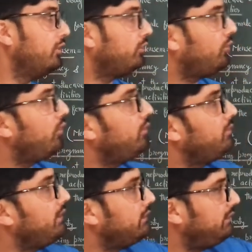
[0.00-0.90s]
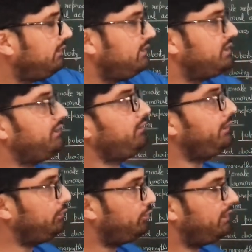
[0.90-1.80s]
So this is just
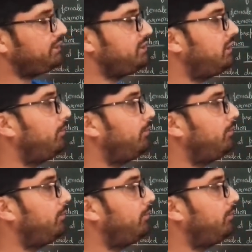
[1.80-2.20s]
introduction